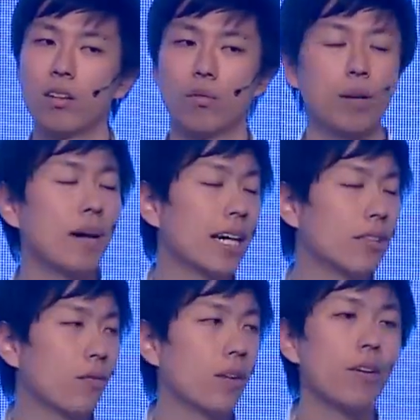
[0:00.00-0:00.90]
we might
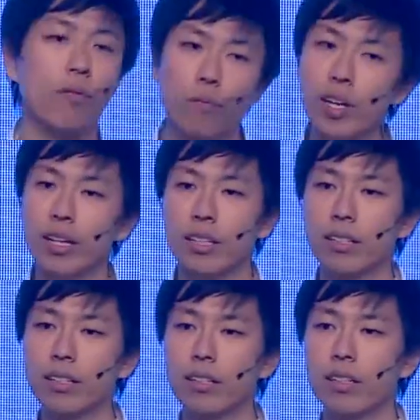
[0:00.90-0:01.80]
feel fear,
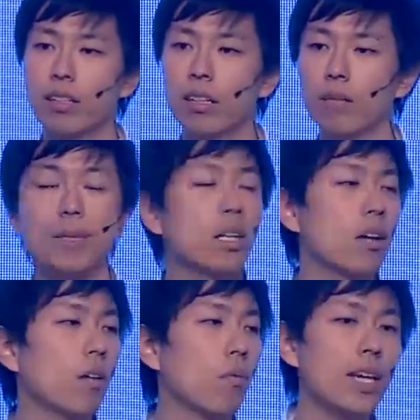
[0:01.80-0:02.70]
but
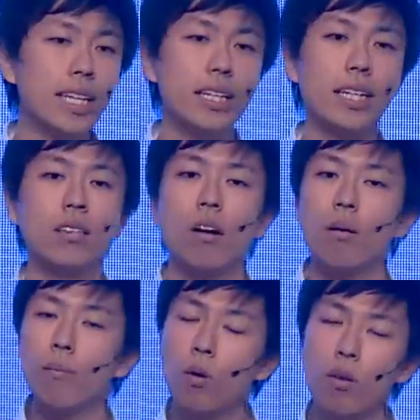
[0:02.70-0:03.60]
we can get
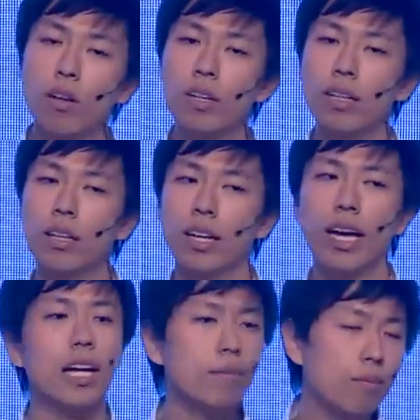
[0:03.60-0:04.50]
more
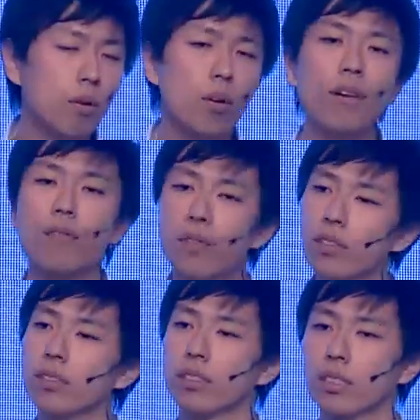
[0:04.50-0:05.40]
and more
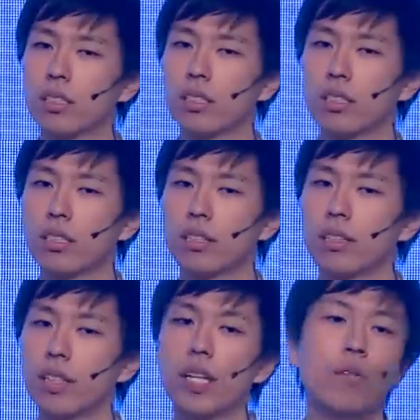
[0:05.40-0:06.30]
fruits
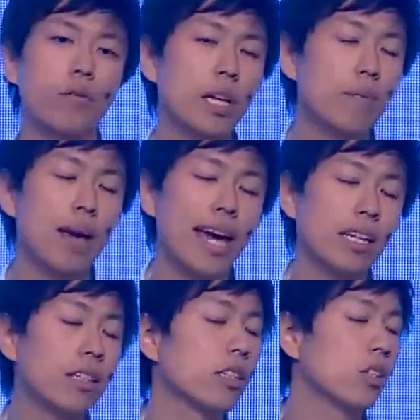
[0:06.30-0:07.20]
if we make
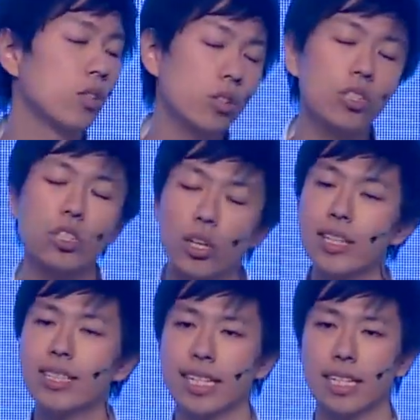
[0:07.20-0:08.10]
good
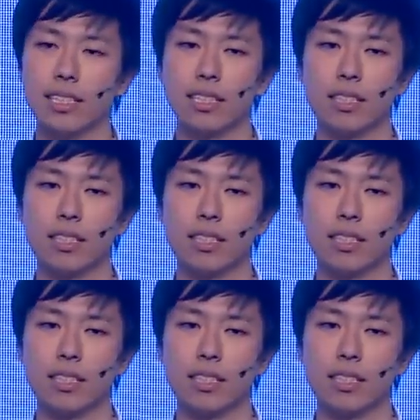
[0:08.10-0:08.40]
choices.